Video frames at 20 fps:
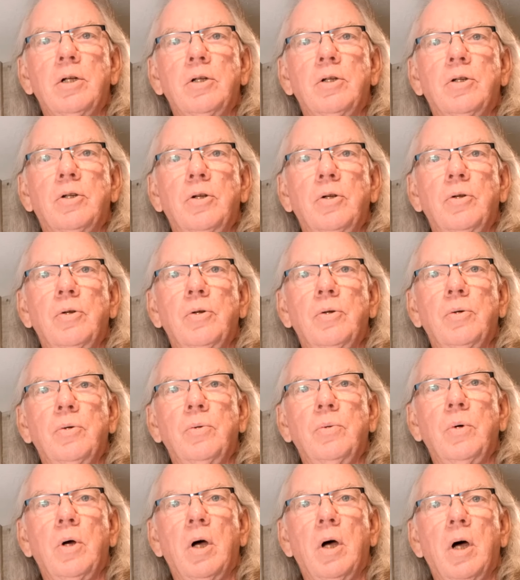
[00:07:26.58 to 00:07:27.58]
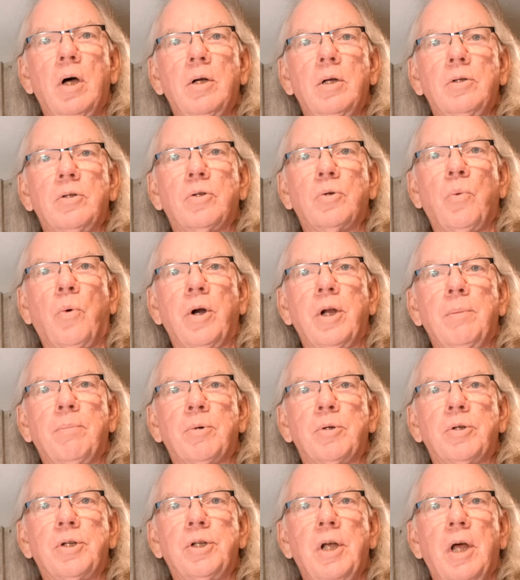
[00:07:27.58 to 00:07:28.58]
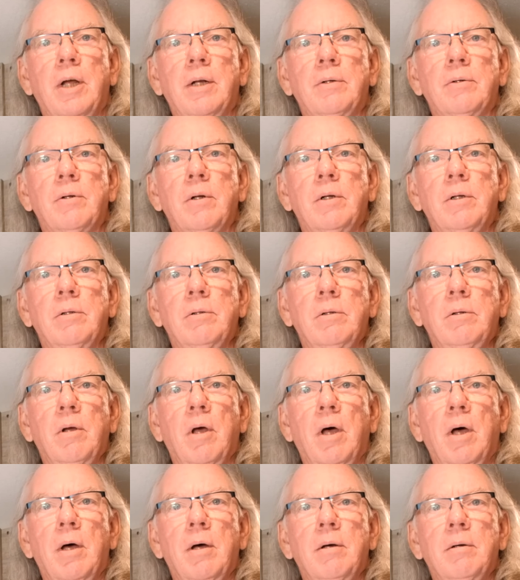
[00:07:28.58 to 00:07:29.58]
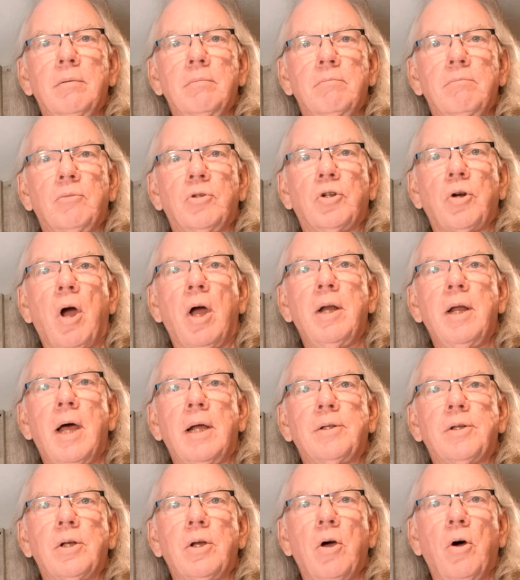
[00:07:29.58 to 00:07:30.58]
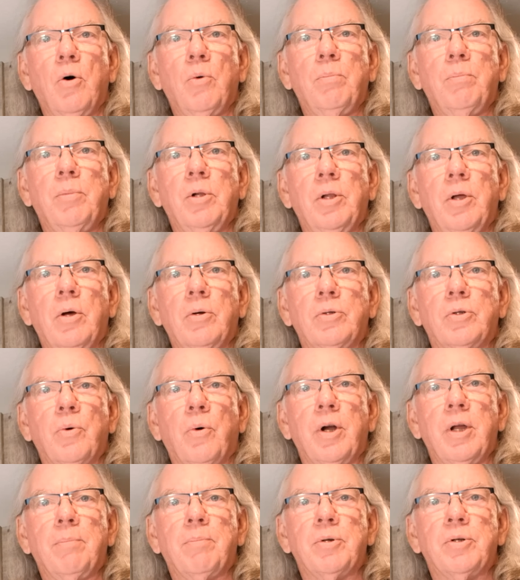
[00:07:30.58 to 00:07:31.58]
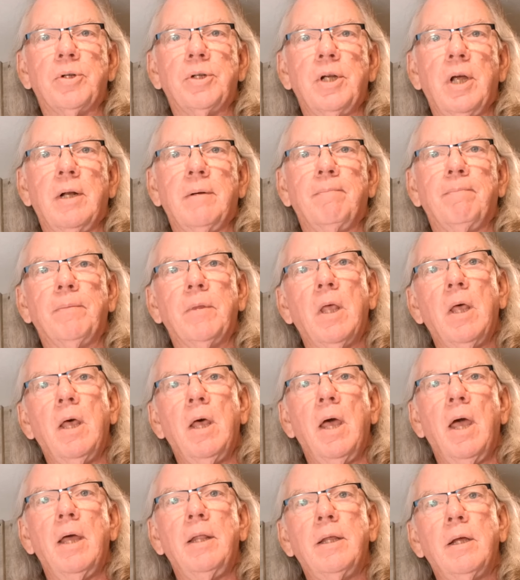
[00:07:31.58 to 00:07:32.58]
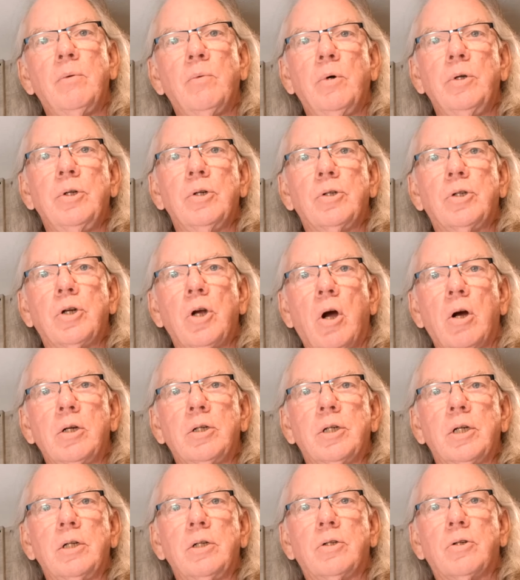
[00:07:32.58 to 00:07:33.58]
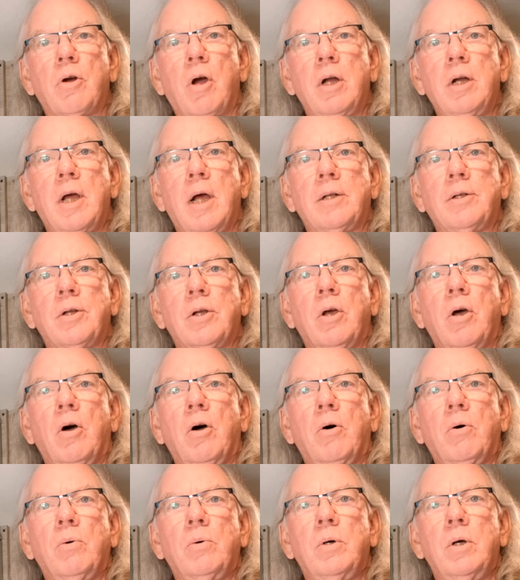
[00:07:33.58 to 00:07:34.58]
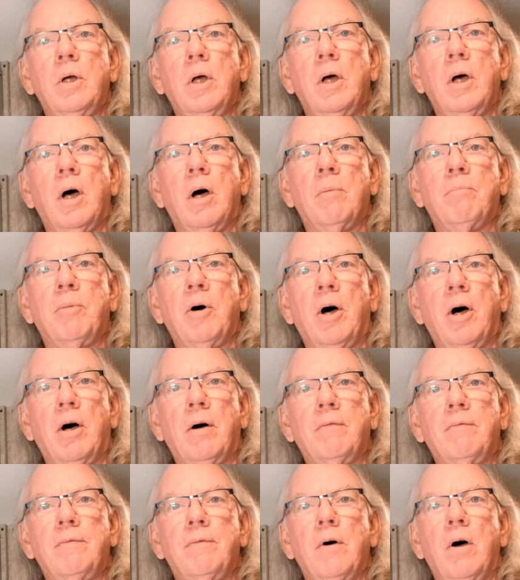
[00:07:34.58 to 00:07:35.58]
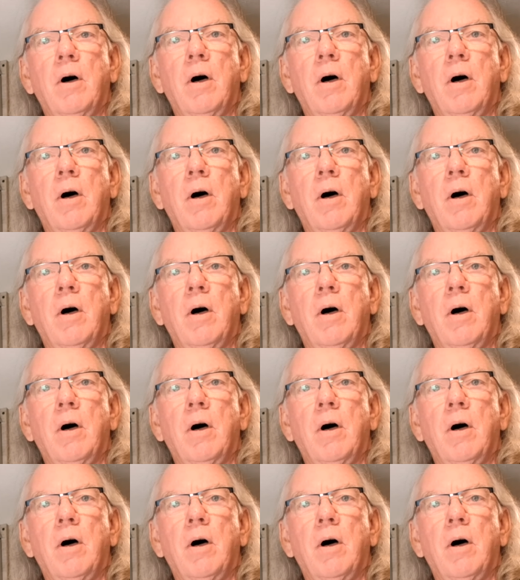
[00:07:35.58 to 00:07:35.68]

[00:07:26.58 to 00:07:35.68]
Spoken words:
to 20%. Try not to go below 20%. And then when you're charging, try not to go above